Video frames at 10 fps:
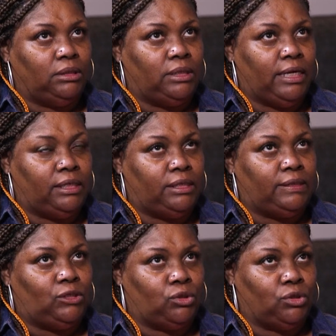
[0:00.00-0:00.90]
They
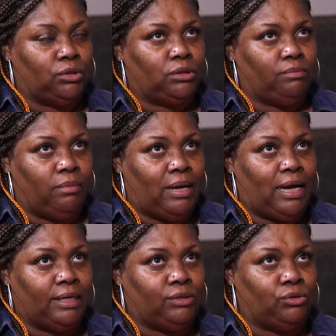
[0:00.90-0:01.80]
took
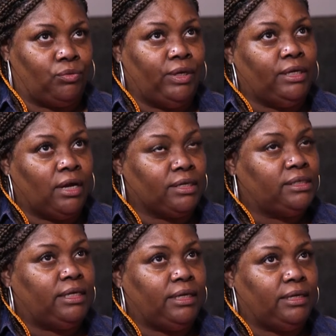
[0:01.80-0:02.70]
my 3
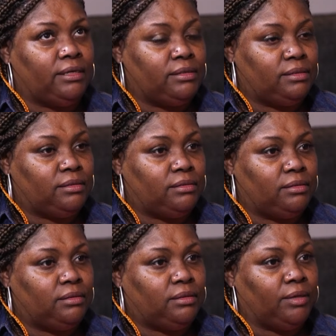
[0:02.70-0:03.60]
youngest kids
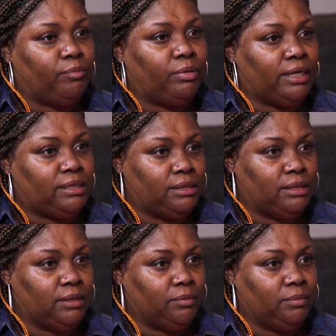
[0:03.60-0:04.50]
and placed
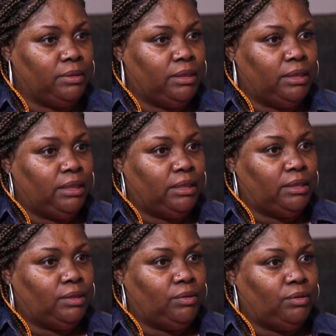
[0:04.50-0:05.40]
them
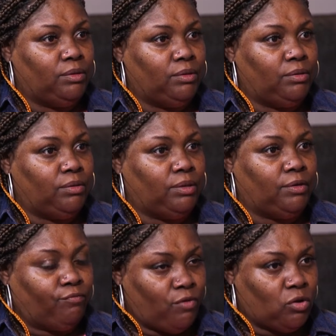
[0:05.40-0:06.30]

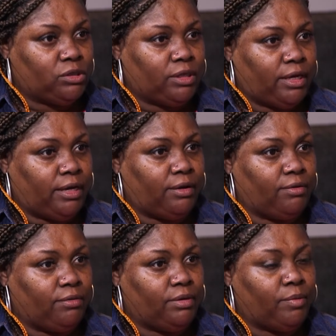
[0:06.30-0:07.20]
in foster
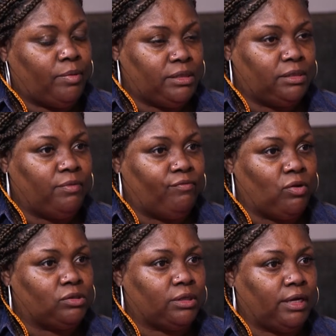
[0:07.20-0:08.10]
care. They placed them in
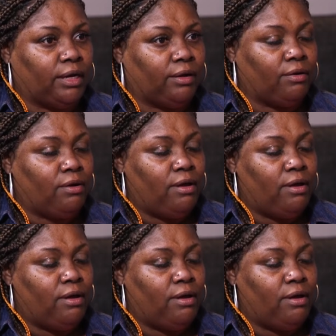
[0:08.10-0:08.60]
foster care.